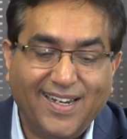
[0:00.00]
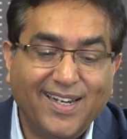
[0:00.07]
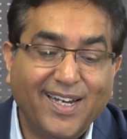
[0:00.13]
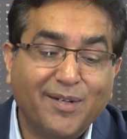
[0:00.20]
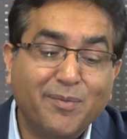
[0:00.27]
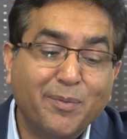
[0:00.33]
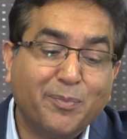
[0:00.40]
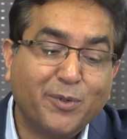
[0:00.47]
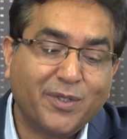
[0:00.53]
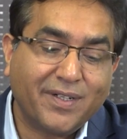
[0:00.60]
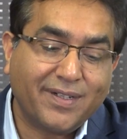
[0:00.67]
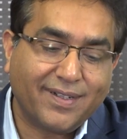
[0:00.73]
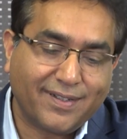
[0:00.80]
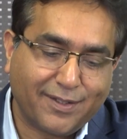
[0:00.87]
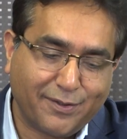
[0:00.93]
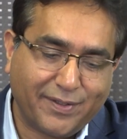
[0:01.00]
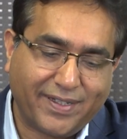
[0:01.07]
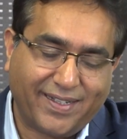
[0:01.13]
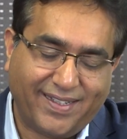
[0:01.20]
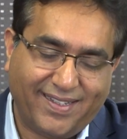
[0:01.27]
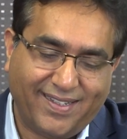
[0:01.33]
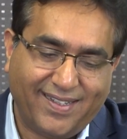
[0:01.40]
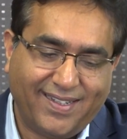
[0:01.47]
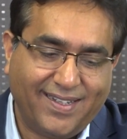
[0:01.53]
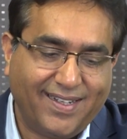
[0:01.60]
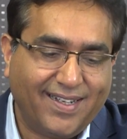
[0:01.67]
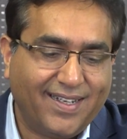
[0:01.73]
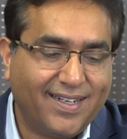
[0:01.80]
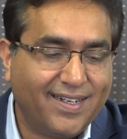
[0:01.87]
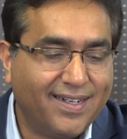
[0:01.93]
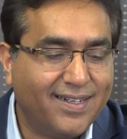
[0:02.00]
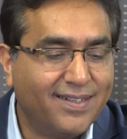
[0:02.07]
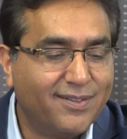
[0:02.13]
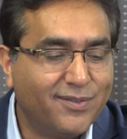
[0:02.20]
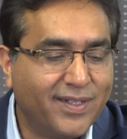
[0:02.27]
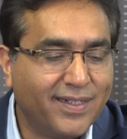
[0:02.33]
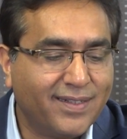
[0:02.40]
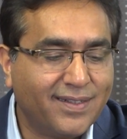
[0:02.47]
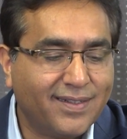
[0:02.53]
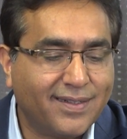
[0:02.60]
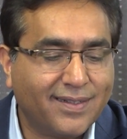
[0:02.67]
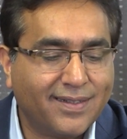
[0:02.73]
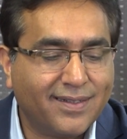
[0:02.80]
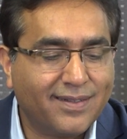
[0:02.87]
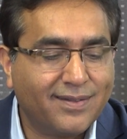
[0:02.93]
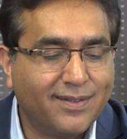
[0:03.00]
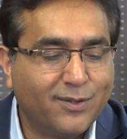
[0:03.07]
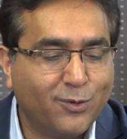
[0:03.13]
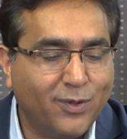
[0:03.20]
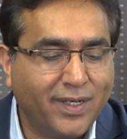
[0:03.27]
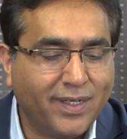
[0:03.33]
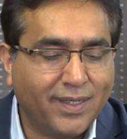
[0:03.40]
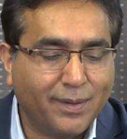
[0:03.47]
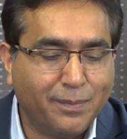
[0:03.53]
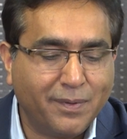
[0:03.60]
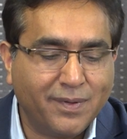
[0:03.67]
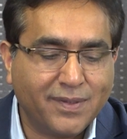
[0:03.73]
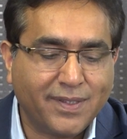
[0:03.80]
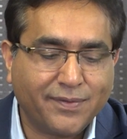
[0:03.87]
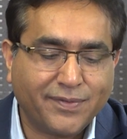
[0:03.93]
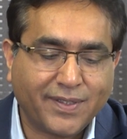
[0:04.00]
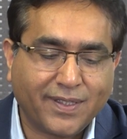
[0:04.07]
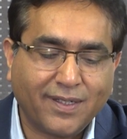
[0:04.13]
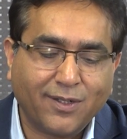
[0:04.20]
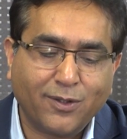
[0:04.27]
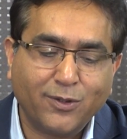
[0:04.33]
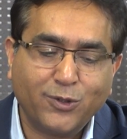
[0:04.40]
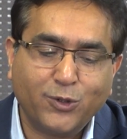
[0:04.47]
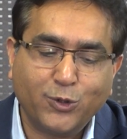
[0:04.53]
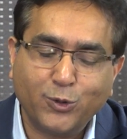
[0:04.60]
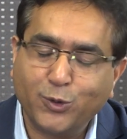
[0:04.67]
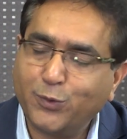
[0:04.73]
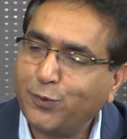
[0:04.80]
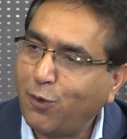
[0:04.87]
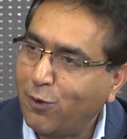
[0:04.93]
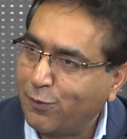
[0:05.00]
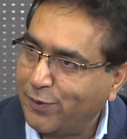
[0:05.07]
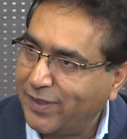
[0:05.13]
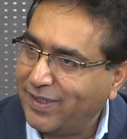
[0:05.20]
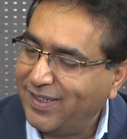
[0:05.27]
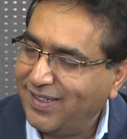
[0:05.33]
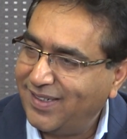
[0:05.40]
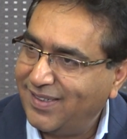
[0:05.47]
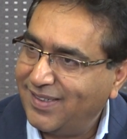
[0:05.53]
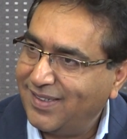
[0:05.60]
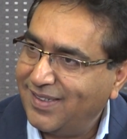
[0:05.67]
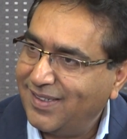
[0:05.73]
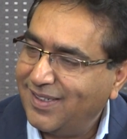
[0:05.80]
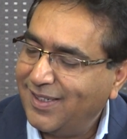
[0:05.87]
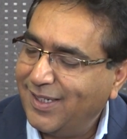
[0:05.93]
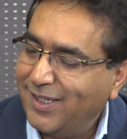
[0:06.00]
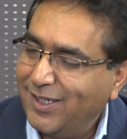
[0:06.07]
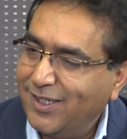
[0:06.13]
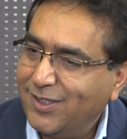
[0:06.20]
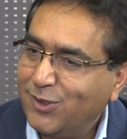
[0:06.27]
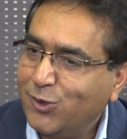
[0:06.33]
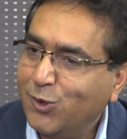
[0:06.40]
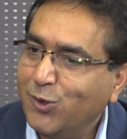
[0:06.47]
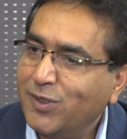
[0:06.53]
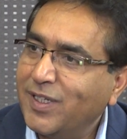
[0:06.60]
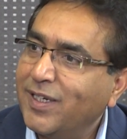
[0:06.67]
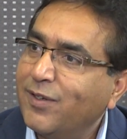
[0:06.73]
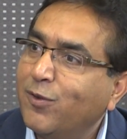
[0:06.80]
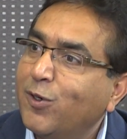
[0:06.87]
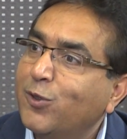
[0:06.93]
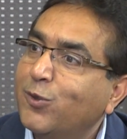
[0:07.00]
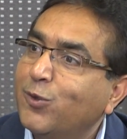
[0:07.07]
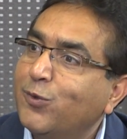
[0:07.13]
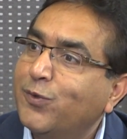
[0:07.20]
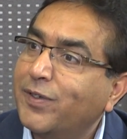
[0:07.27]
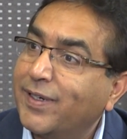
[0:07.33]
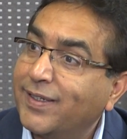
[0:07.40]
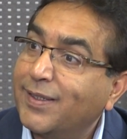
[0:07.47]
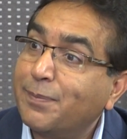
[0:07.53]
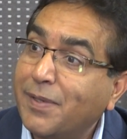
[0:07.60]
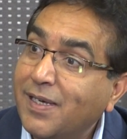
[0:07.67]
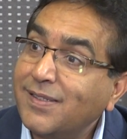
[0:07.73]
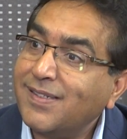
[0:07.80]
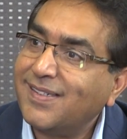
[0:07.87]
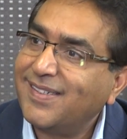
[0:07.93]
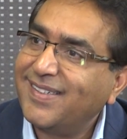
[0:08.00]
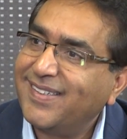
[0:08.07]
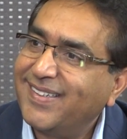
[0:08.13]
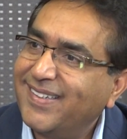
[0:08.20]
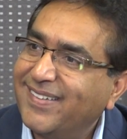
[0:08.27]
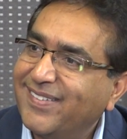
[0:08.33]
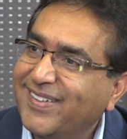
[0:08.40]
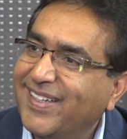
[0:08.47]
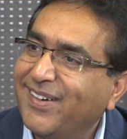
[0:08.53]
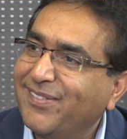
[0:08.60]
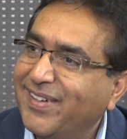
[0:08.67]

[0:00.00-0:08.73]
Let me put it another way. When the ruling Liberals have settled on choose forward, so they want to forget the past, what they have